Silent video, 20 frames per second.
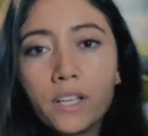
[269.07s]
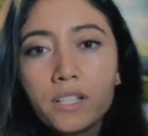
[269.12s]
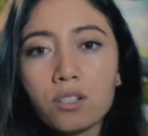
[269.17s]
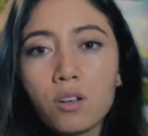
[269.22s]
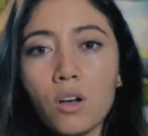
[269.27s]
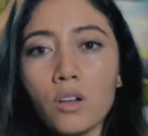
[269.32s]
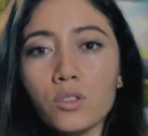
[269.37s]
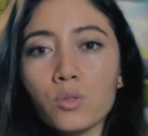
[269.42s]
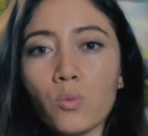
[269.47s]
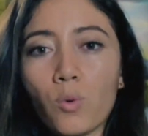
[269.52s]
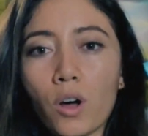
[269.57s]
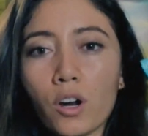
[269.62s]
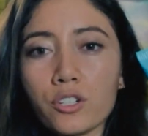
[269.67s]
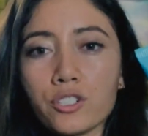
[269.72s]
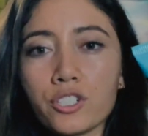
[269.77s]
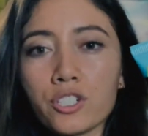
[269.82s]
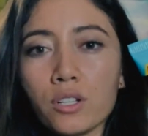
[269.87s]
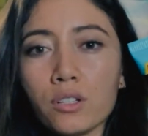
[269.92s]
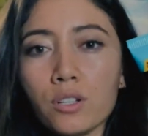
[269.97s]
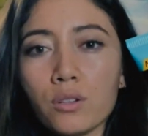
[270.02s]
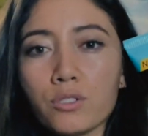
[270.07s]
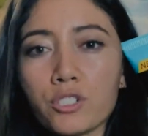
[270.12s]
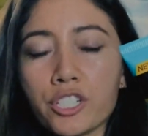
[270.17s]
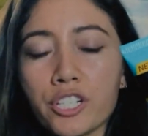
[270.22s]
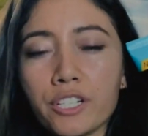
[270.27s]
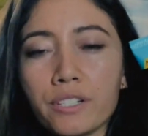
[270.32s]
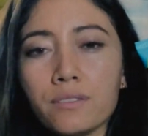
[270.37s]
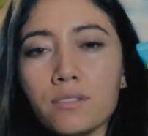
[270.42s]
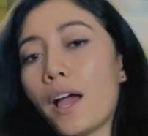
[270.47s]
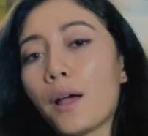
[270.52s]
It's called the water gel
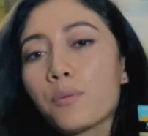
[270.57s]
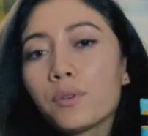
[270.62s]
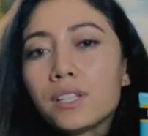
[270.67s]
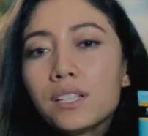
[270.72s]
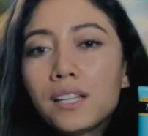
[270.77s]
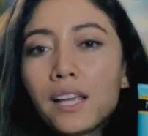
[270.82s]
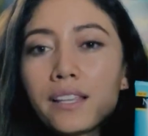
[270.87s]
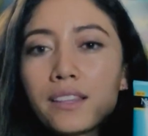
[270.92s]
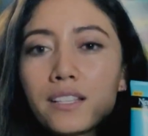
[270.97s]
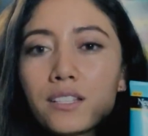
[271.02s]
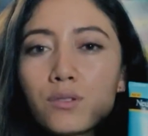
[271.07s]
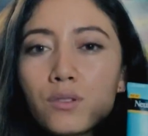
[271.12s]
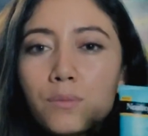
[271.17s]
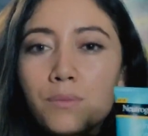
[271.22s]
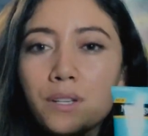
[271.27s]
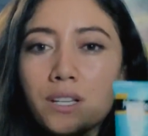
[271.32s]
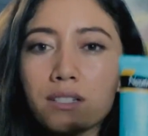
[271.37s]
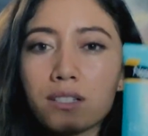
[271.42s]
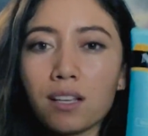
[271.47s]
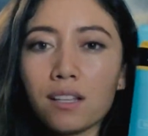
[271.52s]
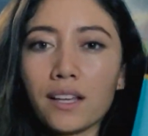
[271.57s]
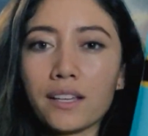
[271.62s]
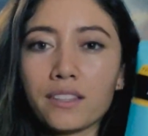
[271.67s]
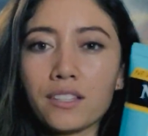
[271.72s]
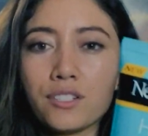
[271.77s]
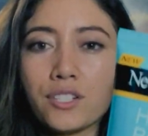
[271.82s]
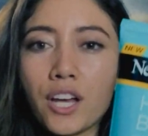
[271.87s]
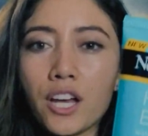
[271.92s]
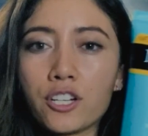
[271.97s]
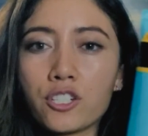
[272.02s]
lotion. I really like this one because I like
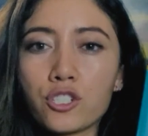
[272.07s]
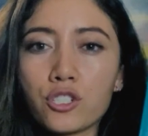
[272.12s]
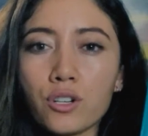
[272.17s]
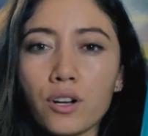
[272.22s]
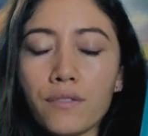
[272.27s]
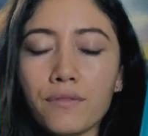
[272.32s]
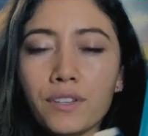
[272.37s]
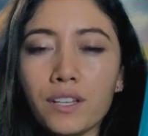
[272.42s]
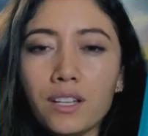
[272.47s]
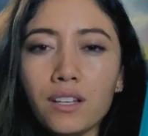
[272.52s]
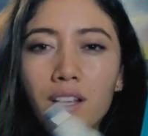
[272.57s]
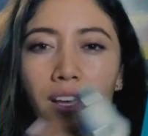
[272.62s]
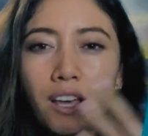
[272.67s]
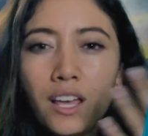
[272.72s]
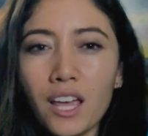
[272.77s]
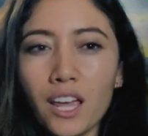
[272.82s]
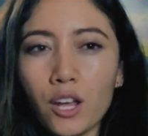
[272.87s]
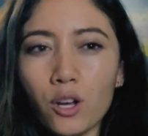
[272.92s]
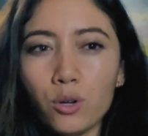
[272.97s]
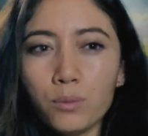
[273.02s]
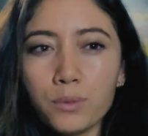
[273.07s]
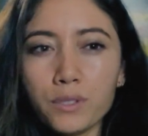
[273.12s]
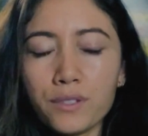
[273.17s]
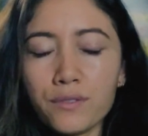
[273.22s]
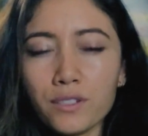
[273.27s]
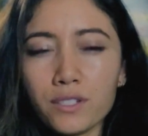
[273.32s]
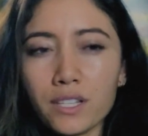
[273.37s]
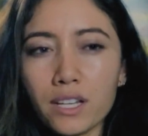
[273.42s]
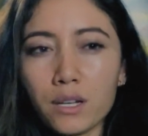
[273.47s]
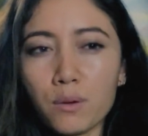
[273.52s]
the texture of it it
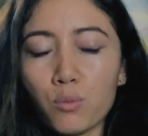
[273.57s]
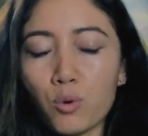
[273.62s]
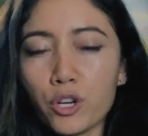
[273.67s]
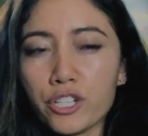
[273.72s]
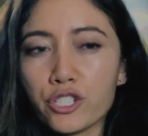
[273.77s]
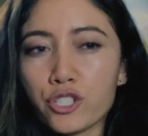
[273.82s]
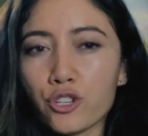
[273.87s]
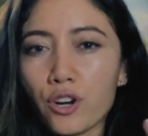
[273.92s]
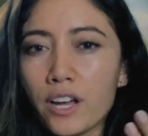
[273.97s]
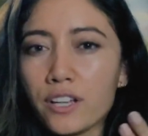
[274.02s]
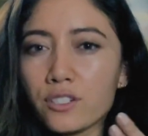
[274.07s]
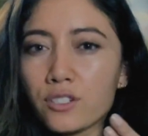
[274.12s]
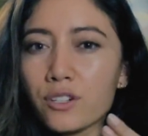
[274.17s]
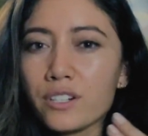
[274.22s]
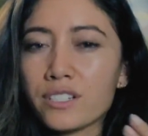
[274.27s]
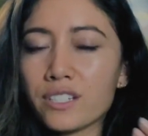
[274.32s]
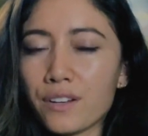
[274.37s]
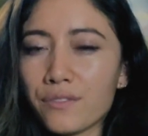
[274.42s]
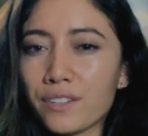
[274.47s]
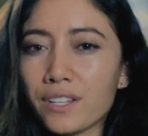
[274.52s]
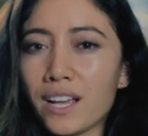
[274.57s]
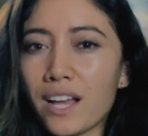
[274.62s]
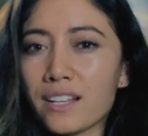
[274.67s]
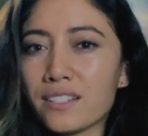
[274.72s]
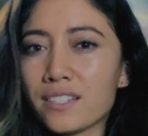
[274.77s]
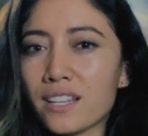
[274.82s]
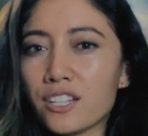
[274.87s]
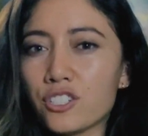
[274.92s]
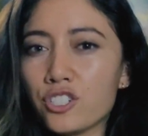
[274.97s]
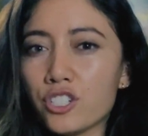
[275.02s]
almost feels like a moisturizer. It definitely
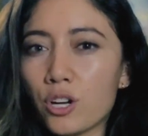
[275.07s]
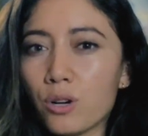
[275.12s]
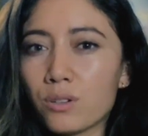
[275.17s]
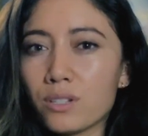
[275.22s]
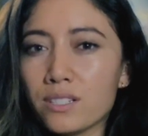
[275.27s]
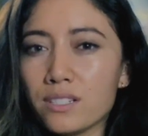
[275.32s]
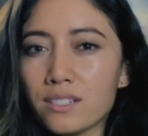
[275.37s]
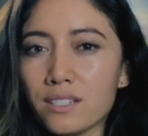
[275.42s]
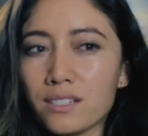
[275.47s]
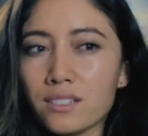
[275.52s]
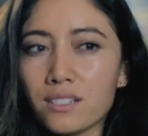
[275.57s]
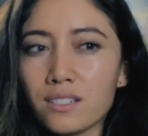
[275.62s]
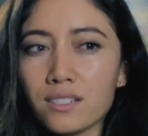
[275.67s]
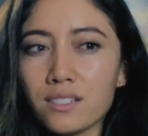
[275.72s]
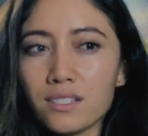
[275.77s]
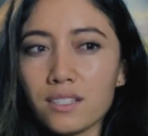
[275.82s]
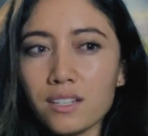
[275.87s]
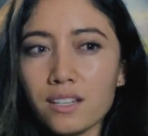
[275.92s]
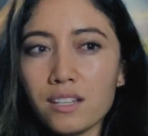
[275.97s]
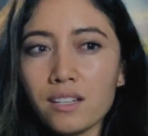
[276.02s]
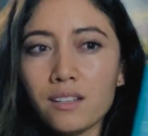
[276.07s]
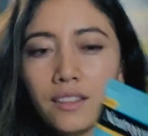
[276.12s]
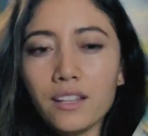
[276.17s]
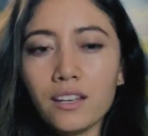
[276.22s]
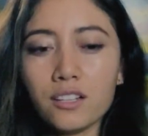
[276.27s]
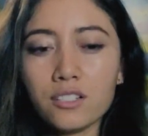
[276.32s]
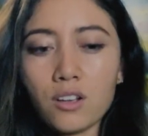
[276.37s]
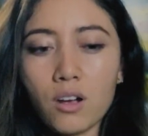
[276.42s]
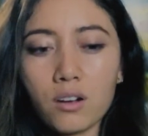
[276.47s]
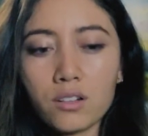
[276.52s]
has that gel consistency
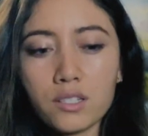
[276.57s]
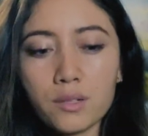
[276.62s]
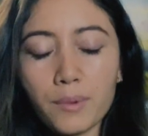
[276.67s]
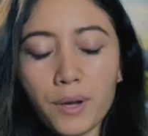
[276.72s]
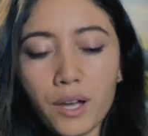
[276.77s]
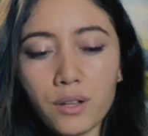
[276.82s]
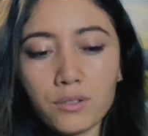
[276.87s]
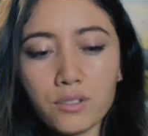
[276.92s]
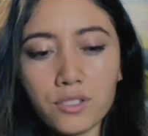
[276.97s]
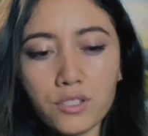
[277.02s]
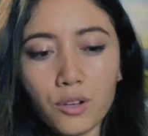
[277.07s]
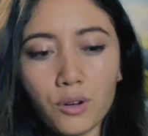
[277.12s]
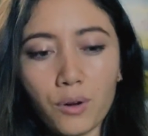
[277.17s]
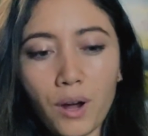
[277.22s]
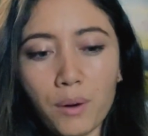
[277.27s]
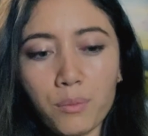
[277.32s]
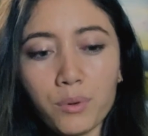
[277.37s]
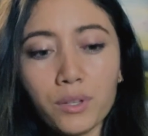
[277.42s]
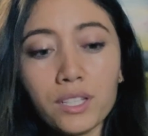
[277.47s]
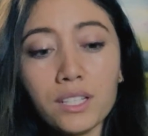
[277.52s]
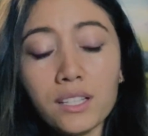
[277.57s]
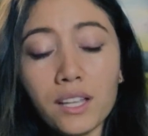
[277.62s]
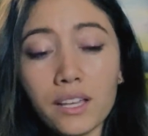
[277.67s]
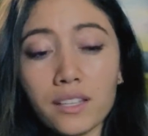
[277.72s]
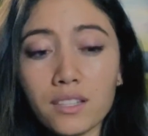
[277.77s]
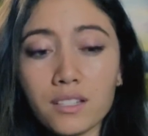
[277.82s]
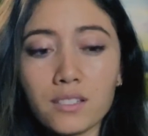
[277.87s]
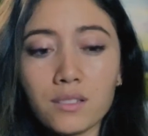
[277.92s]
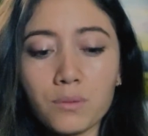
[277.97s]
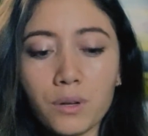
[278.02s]
that it talks about. So I really
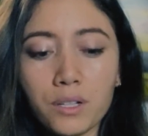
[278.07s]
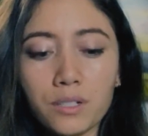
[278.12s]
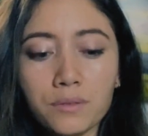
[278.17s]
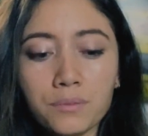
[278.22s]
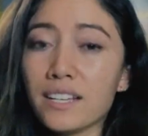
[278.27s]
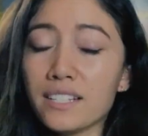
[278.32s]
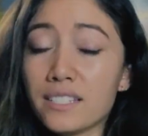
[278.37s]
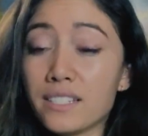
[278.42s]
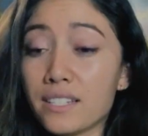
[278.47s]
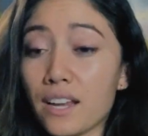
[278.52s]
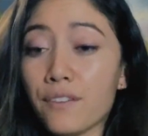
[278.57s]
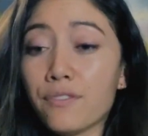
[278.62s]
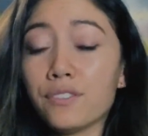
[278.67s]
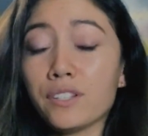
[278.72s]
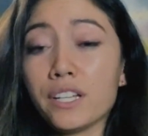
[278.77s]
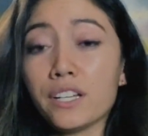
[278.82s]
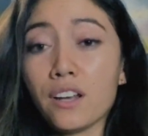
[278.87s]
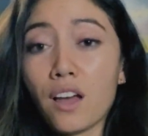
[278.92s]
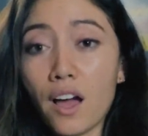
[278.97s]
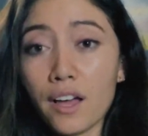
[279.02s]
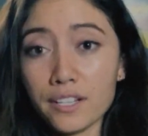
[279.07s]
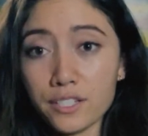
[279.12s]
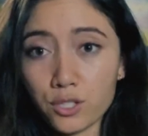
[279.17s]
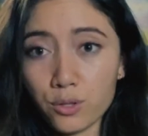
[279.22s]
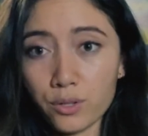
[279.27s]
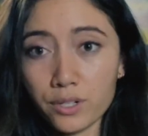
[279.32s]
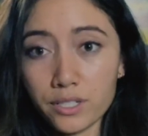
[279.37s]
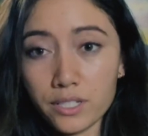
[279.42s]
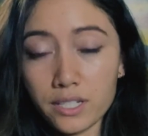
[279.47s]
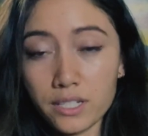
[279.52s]
like this one. It's definitely not as
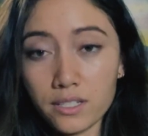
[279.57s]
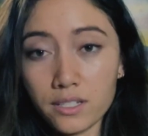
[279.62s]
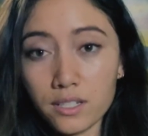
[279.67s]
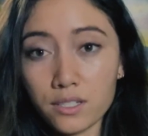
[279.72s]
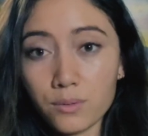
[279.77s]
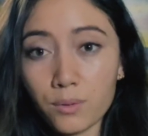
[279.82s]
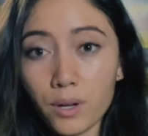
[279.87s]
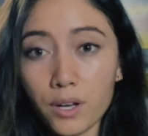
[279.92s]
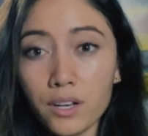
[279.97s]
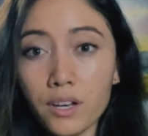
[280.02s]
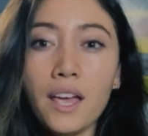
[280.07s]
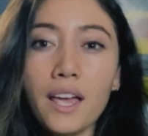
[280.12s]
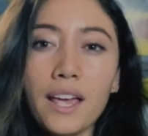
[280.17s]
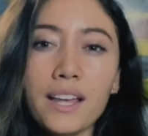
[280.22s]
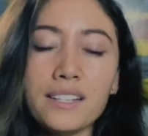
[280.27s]
greasy as this one.